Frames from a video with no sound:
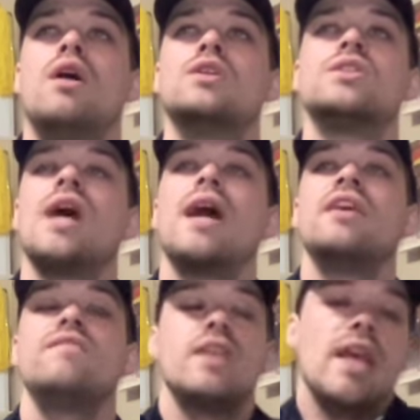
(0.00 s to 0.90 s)
just
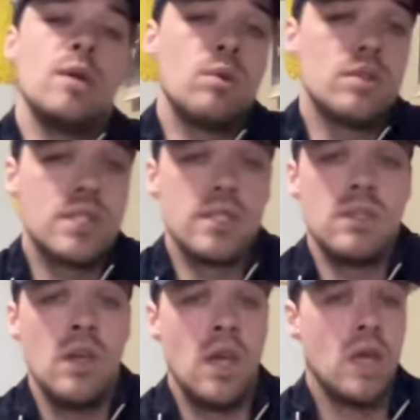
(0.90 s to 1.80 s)
not even able
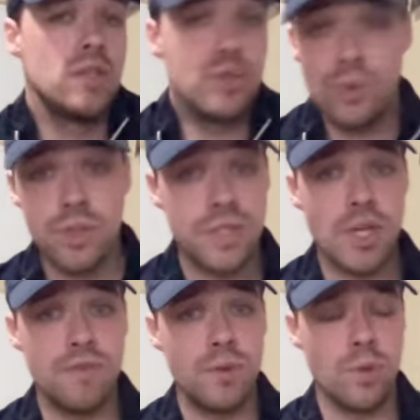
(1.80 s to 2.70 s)
to do the
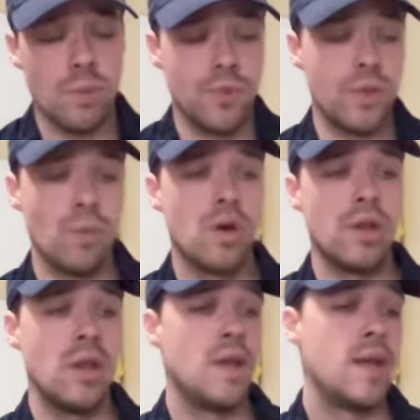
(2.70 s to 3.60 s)
stuff you normally
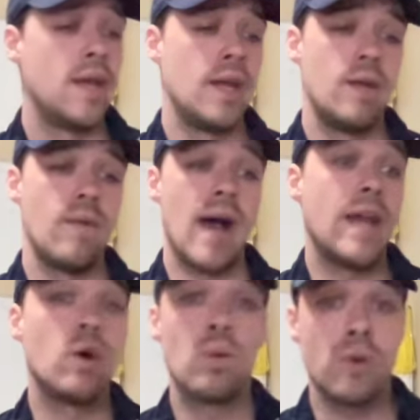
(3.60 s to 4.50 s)
would.
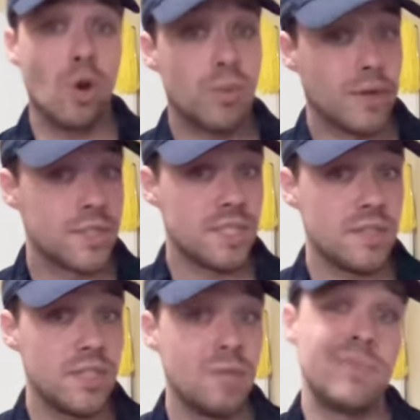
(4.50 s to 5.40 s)
I don't know
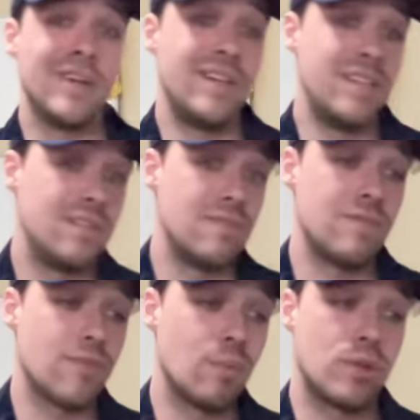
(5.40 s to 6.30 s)
personally, but
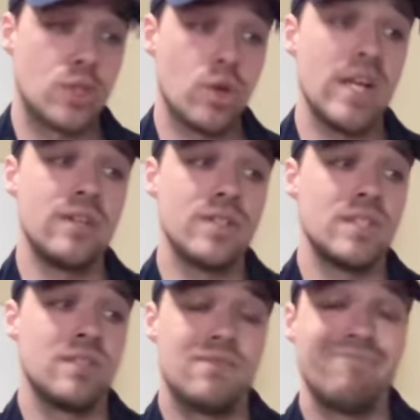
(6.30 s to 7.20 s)
from
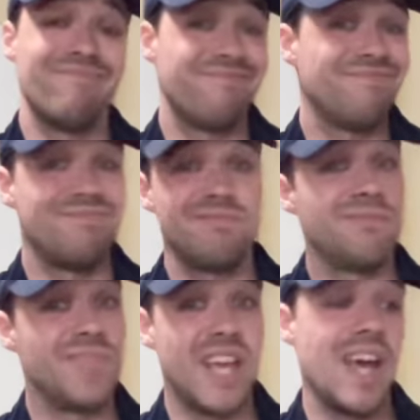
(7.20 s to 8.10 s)
portrayals,
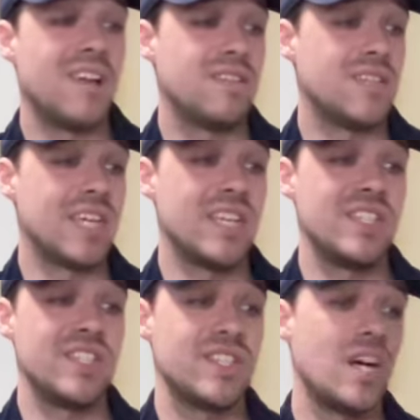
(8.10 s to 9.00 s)
yeah, it
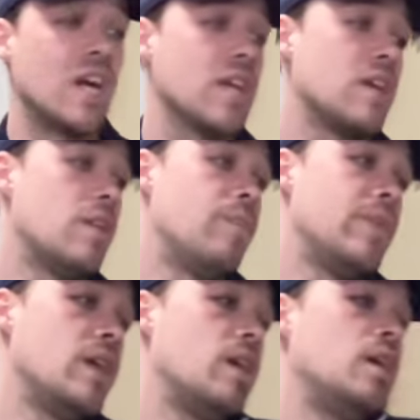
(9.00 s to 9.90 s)
gets you stuck.
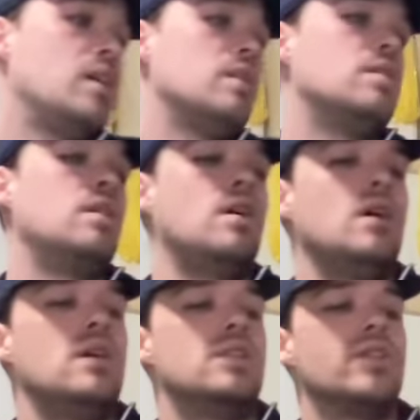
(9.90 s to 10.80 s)

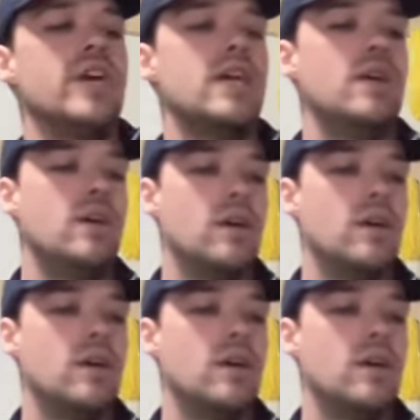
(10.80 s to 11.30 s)
So then